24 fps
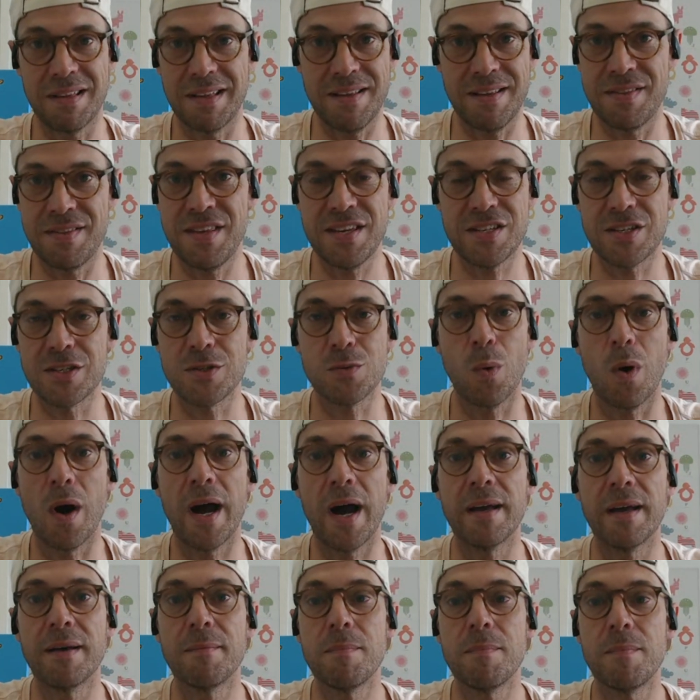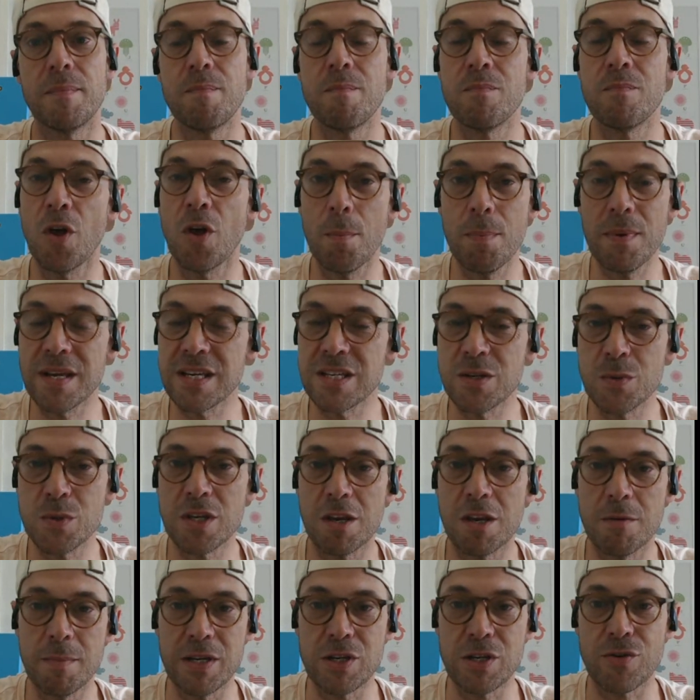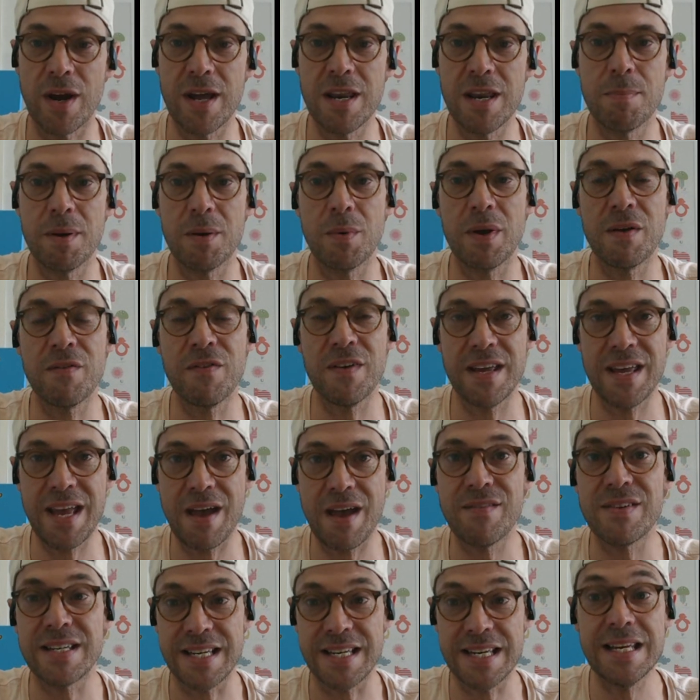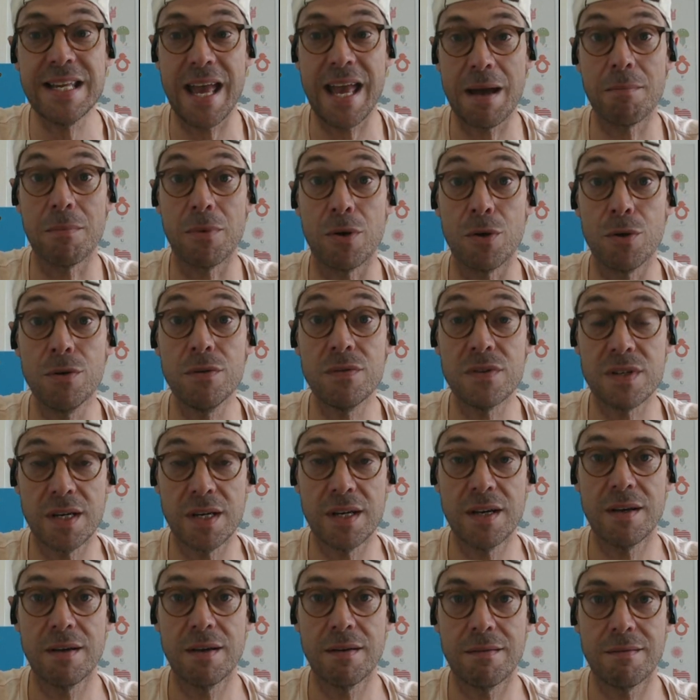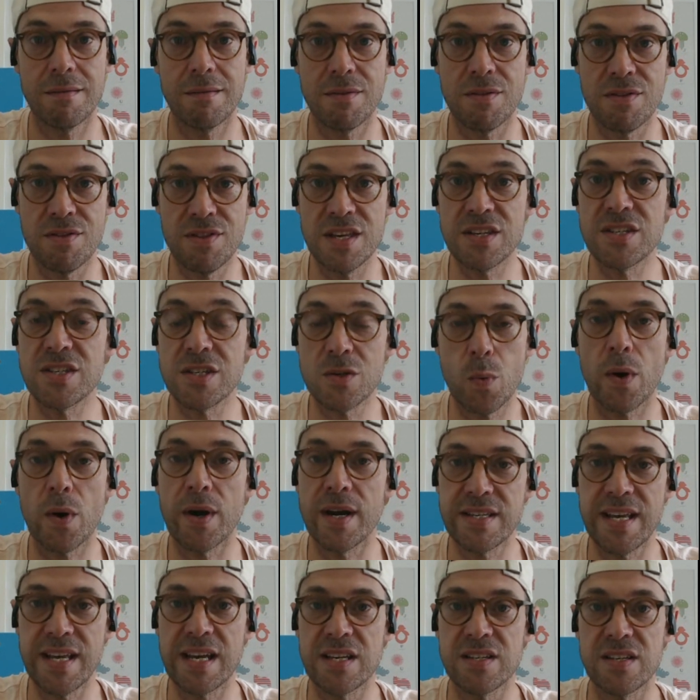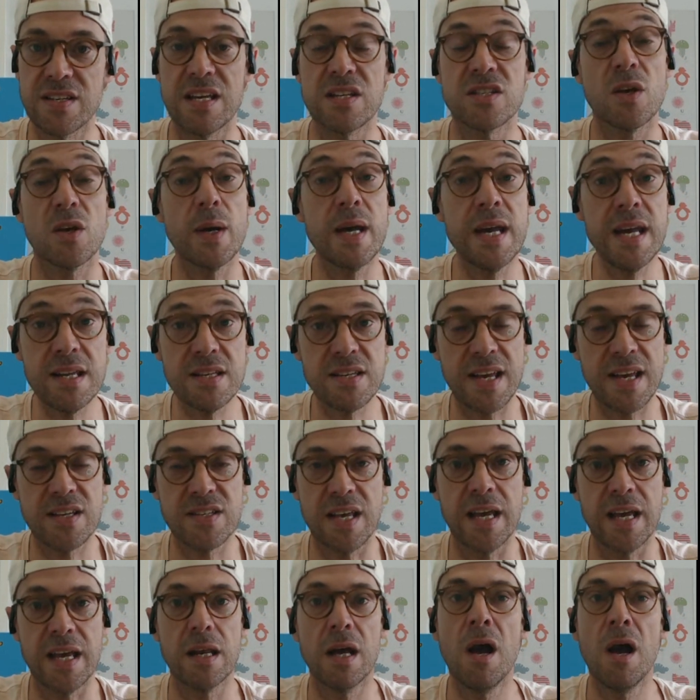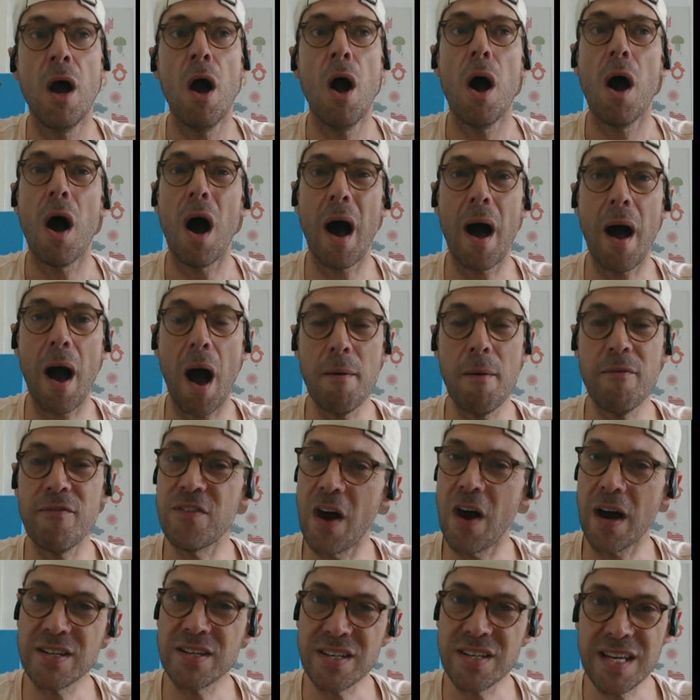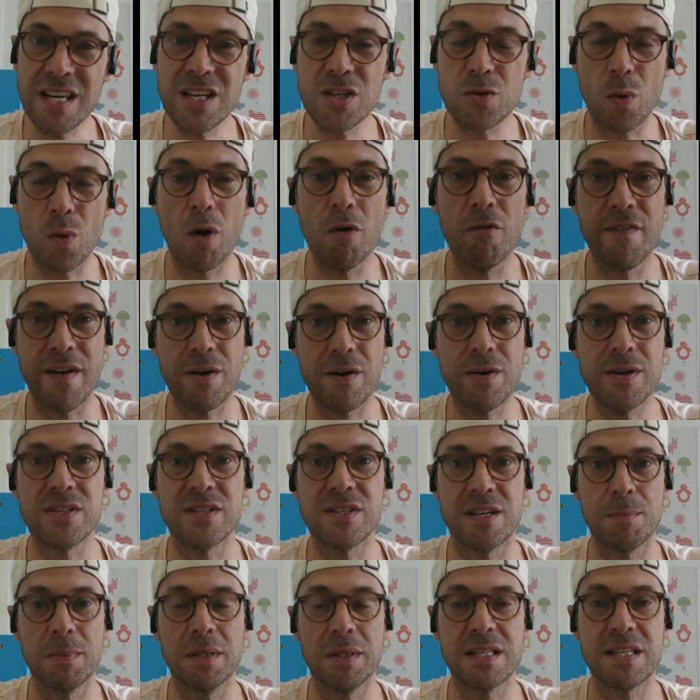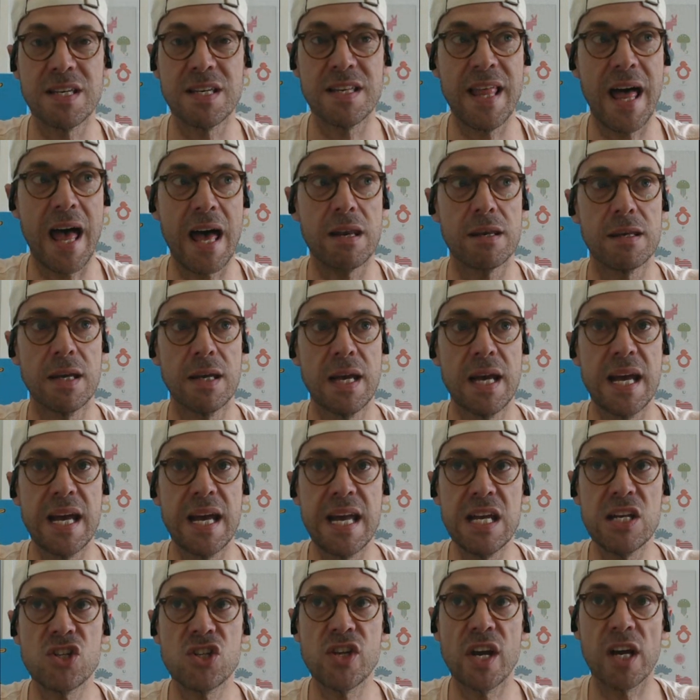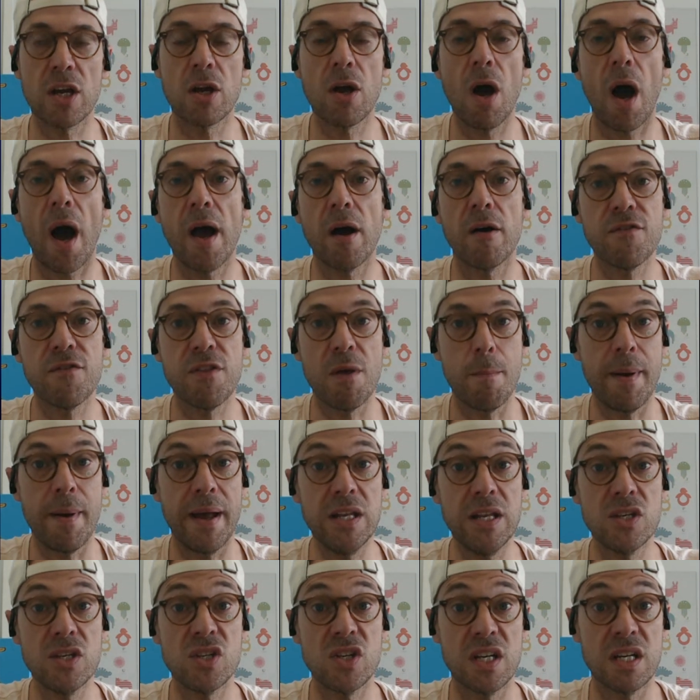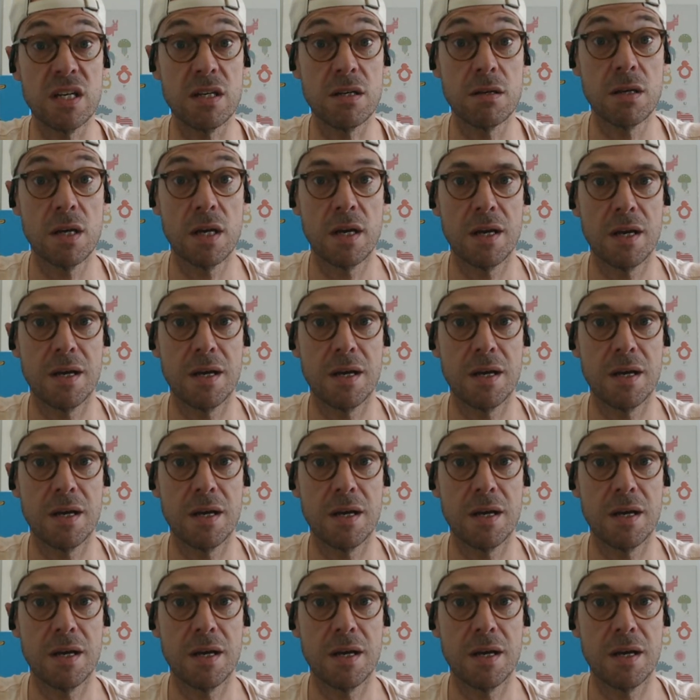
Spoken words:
This is why. Not because he was going to be traded, but if he ever did get moved, this is where he takes a hit. So he takes a hit. I see his role very similar to that heat check guy off the bench in